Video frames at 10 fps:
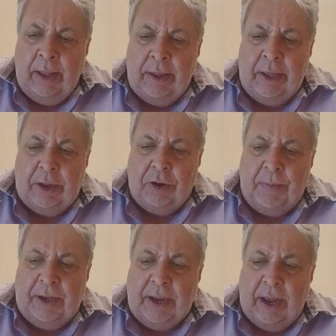they should
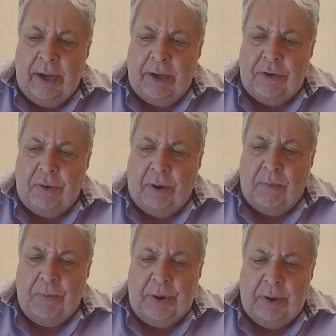be tied into
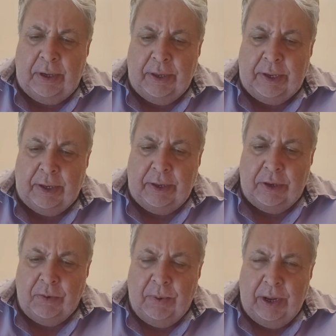realistic
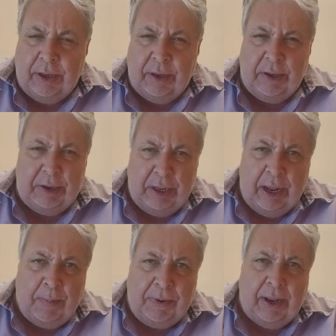situations that
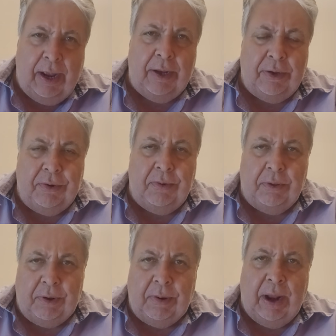apply to
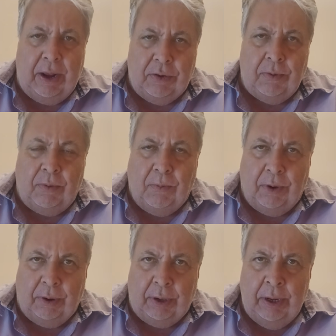their actual
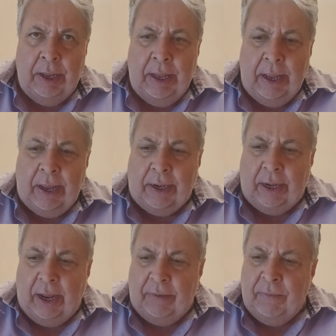work and
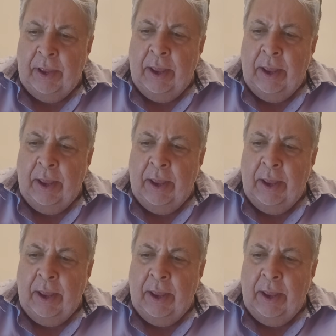life.